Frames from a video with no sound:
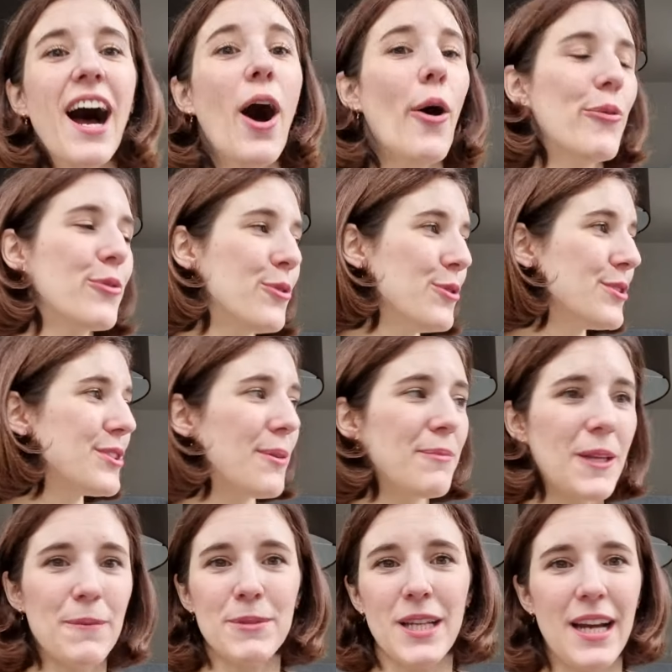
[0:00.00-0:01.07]
Of course,
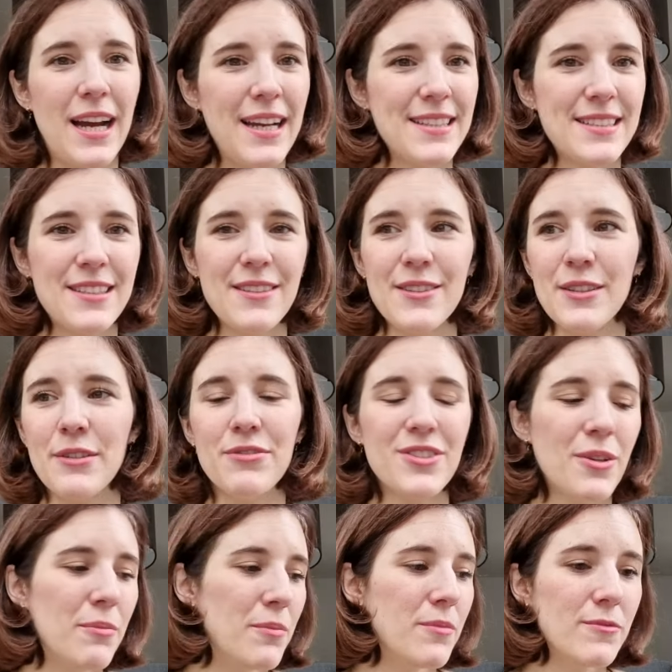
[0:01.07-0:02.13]
sometimes I ask if
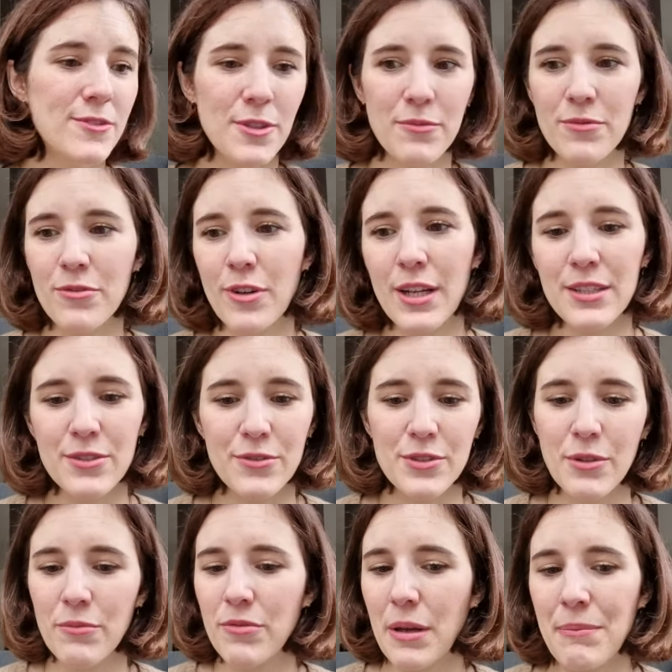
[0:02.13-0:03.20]
some friends or
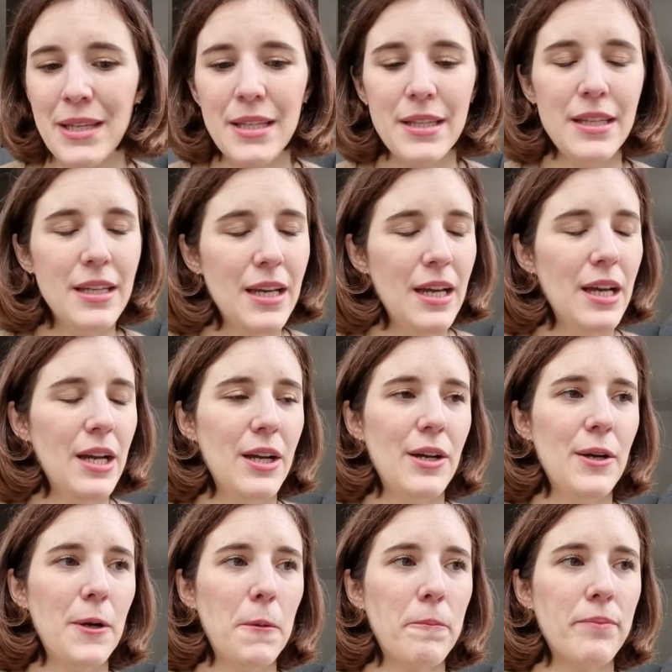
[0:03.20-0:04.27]
some family
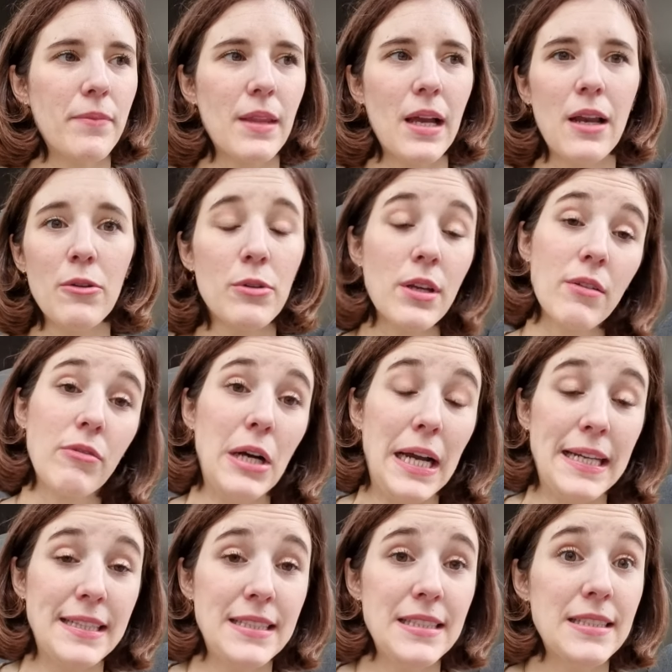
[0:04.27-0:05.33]
are looking for
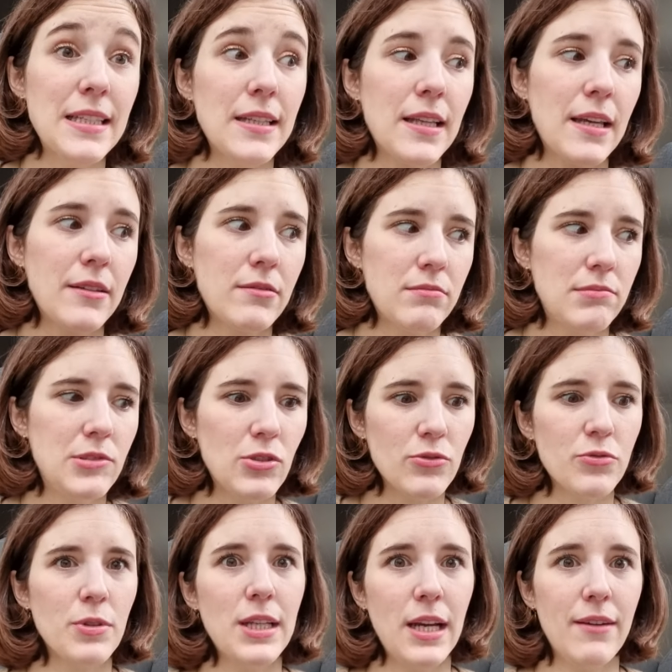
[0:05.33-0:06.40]
ideas, and I don't
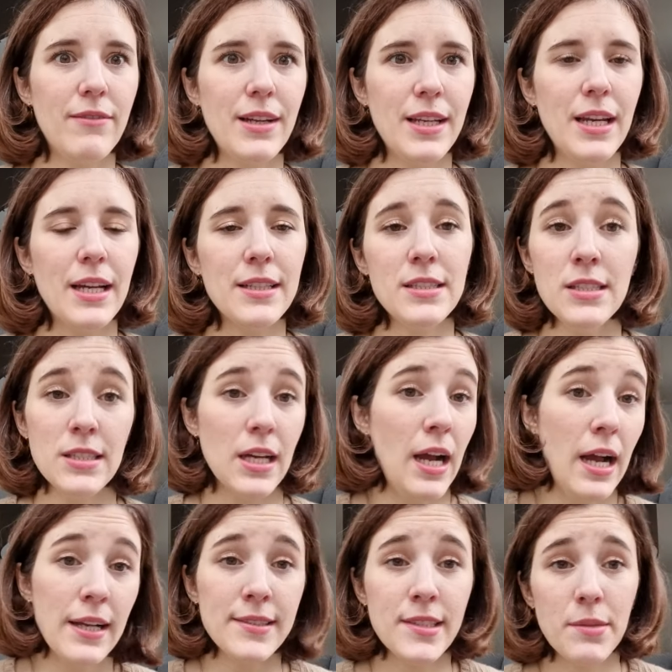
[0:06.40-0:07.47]
really have any ideas. I
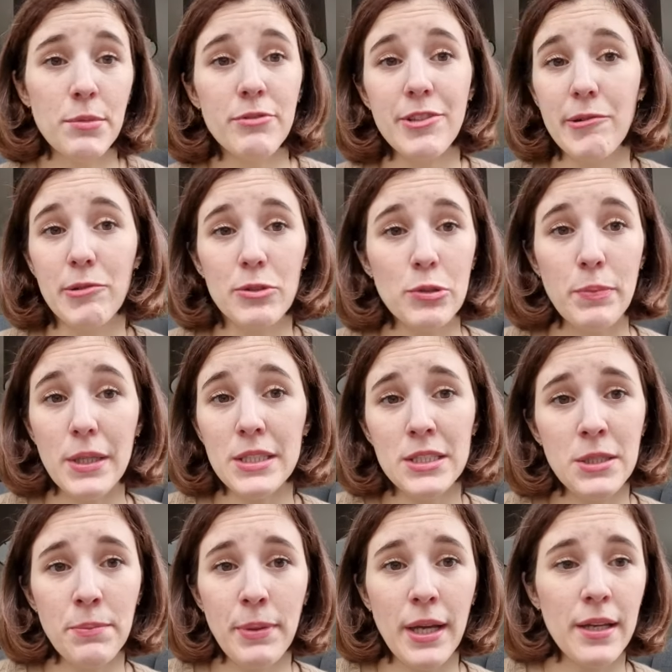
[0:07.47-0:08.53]
ask them if they want to
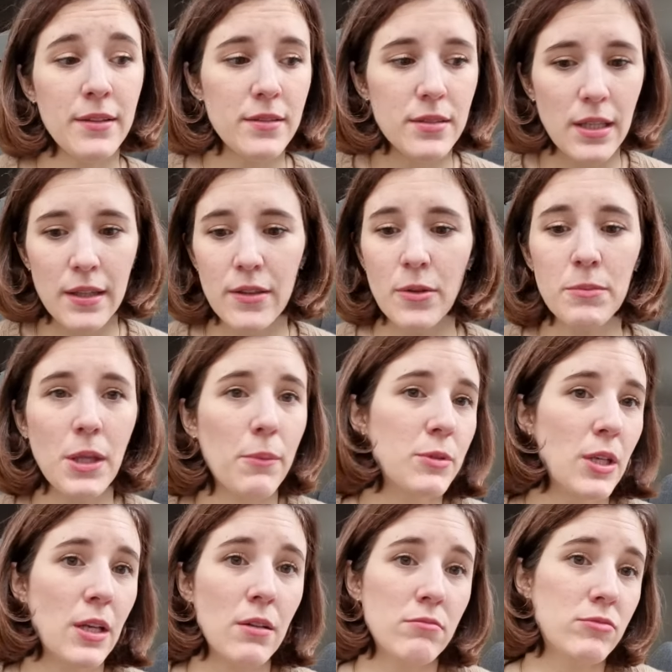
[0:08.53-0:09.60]
participate, and sometimes
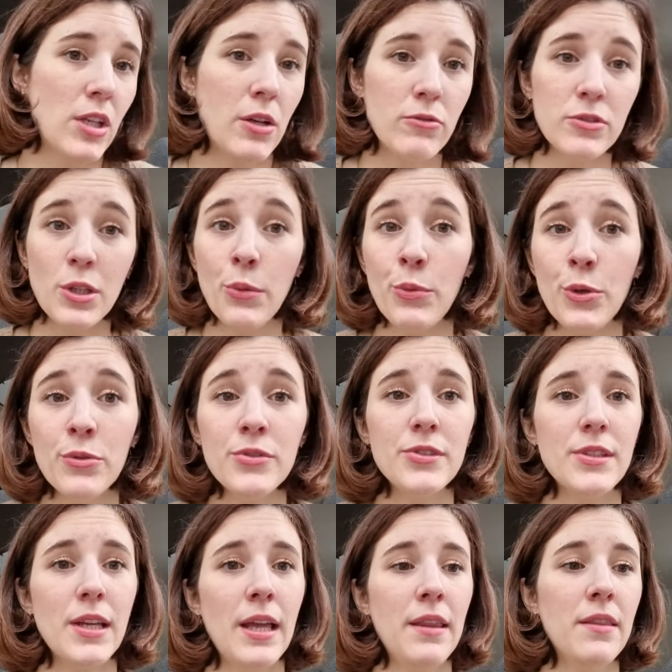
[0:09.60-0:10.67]
they contribute,
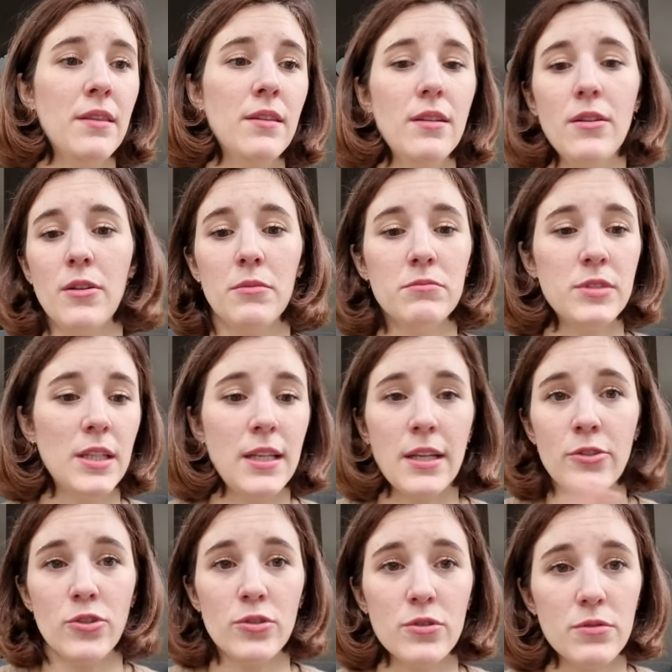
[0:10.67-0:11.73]
and then I
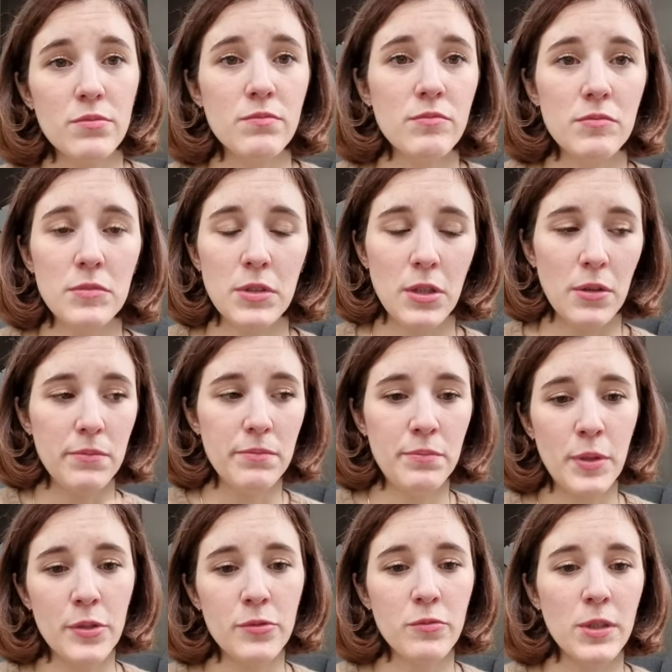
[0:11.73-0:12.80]
just
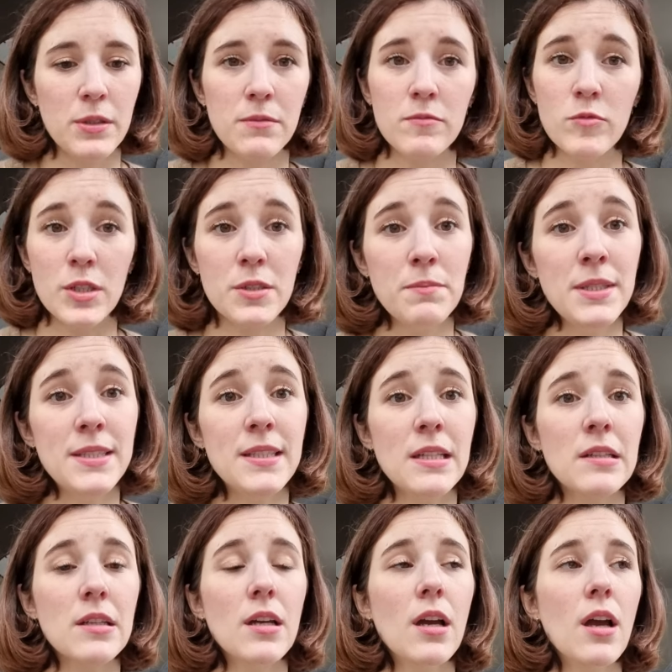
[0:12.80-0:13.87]
put what's missing.